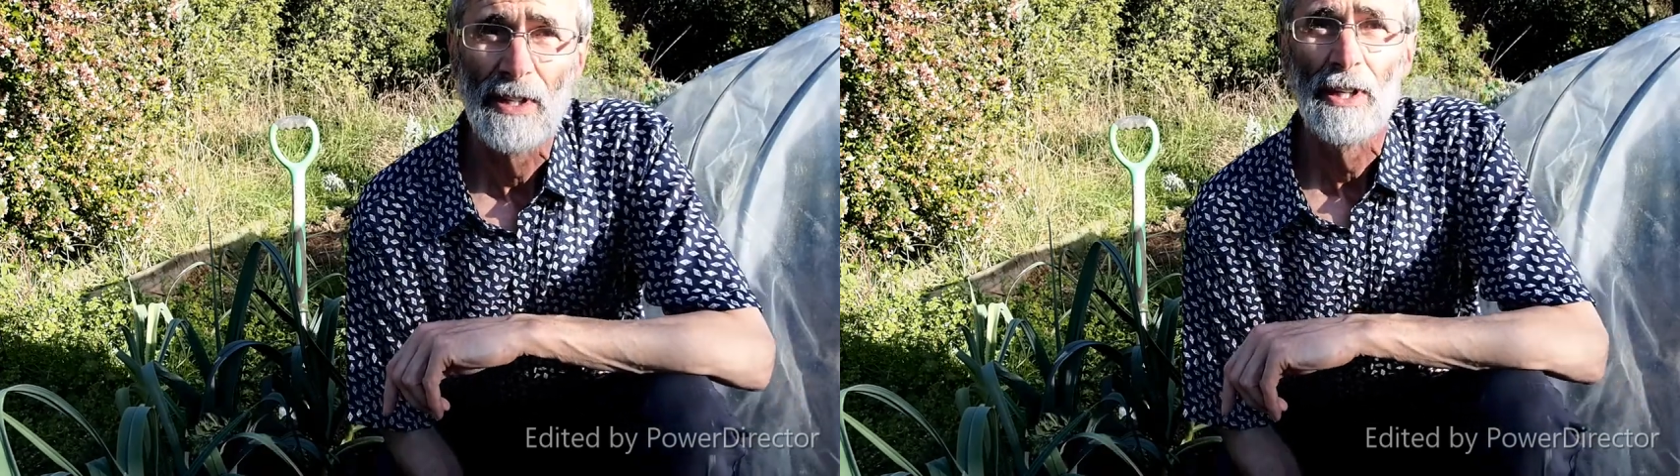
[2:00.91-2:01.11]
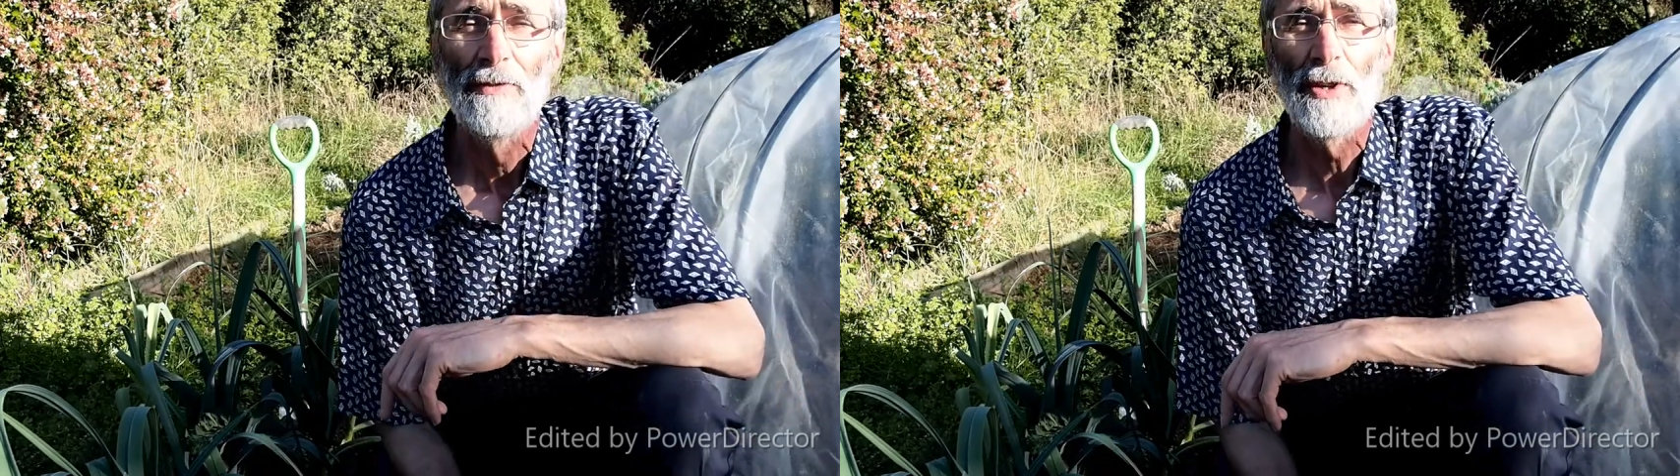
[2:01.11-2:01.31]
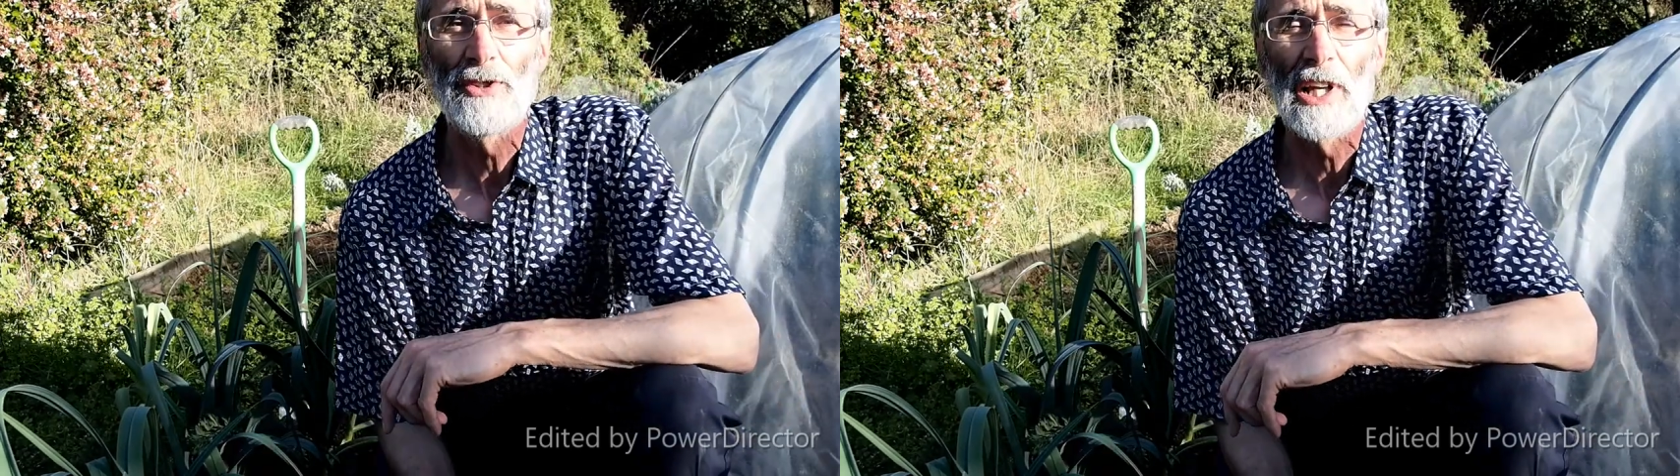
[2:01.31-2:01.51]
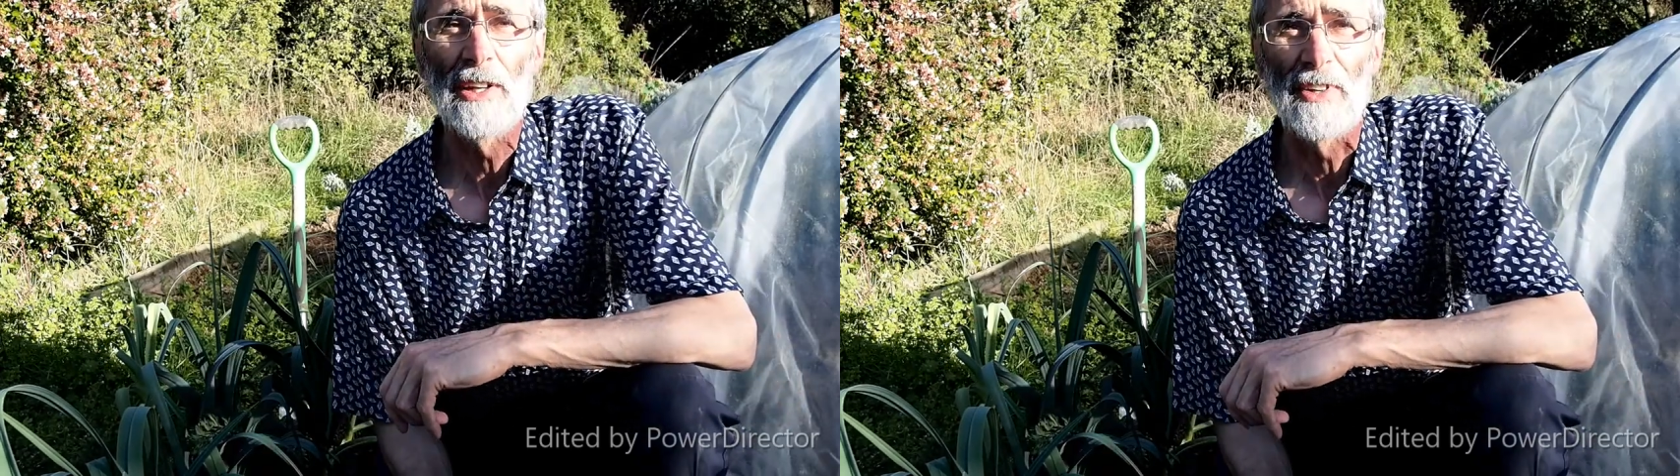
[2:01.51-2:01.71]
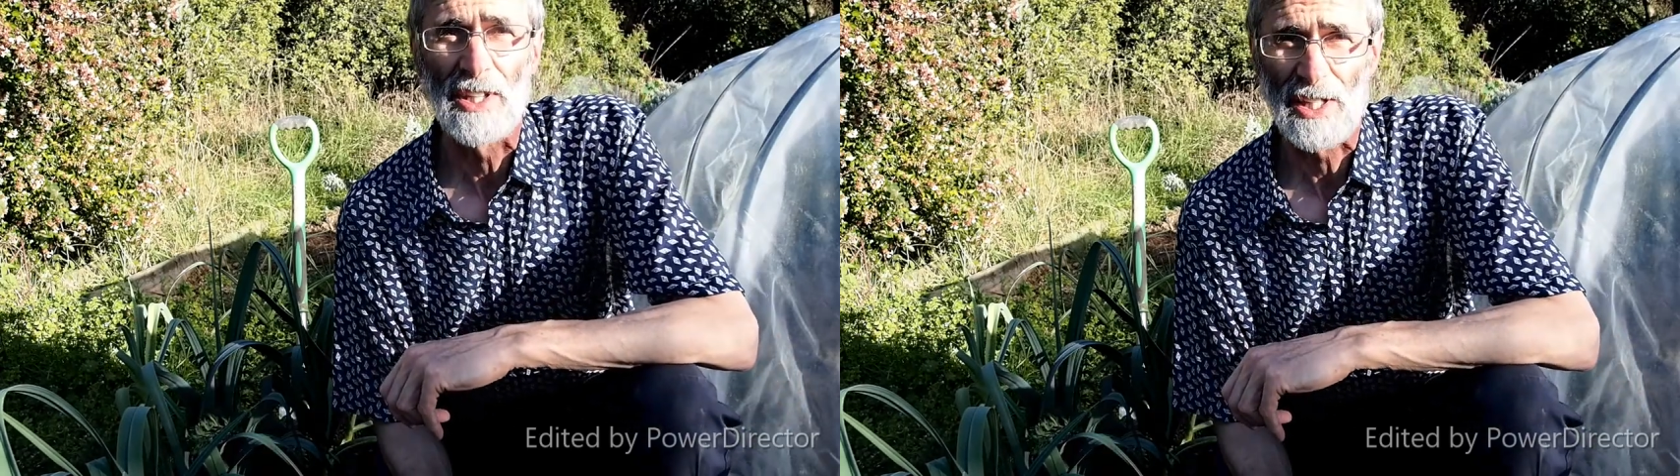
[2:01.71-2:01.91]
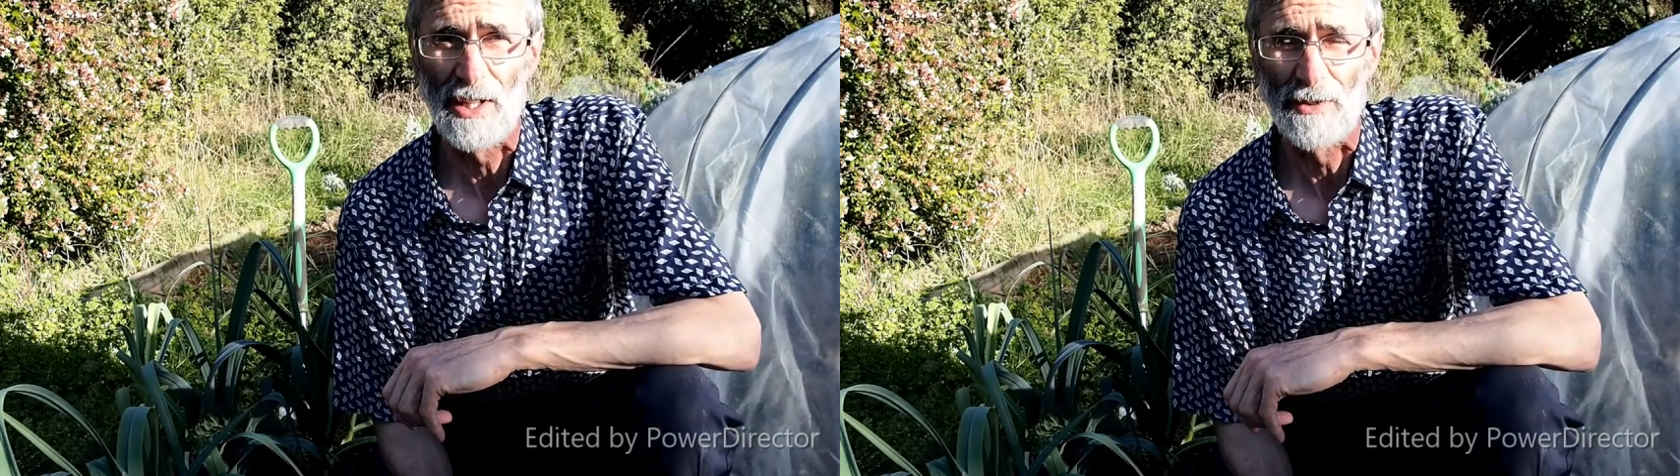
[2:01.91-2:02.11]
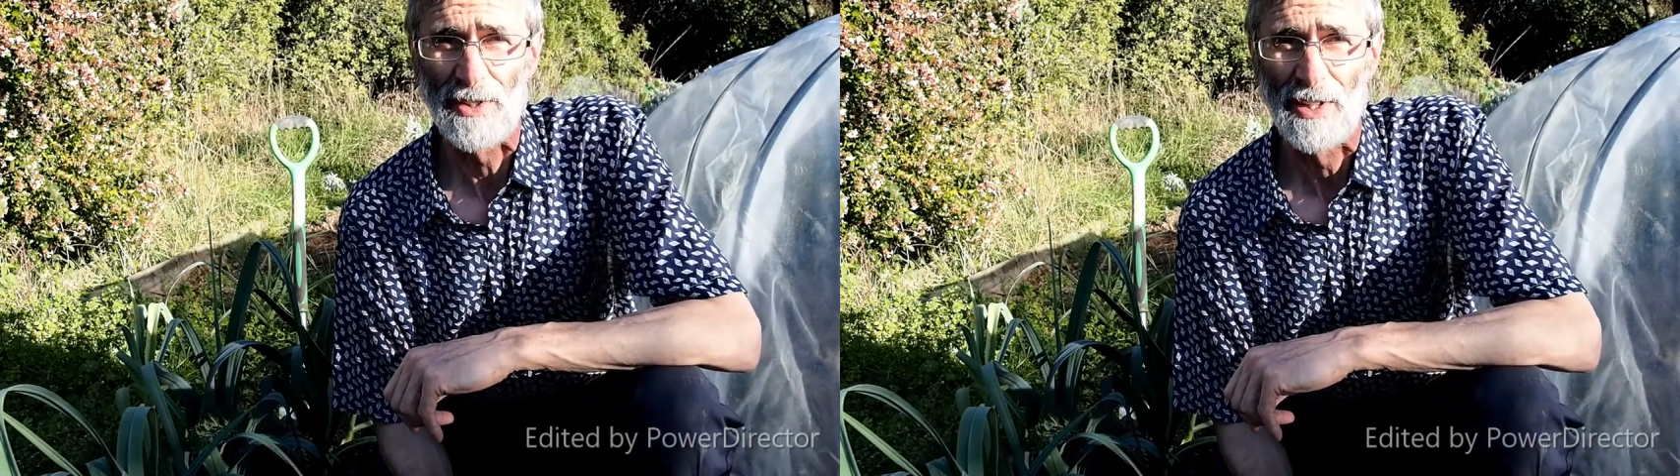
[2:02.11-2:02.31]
Future Living Skills.